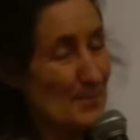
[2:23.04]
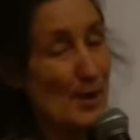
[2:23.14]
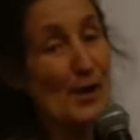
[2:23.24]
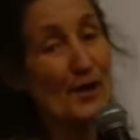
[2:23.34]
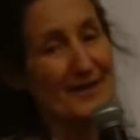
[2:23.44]

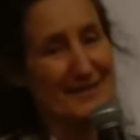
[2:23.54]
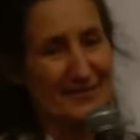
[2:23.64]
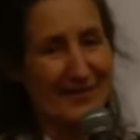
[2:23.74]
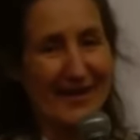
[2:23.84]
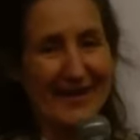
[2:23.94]
birds
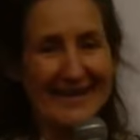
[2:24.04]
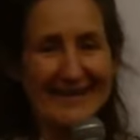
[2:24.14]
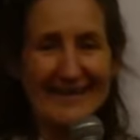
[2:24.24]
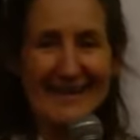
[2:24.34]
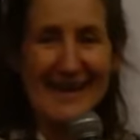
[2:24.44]
flying
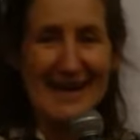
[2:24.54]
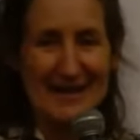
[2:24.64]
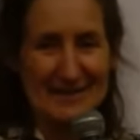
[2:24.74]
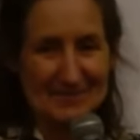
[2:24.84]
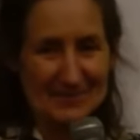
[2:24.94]
in the
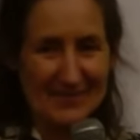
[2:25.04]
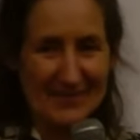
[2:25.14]
air.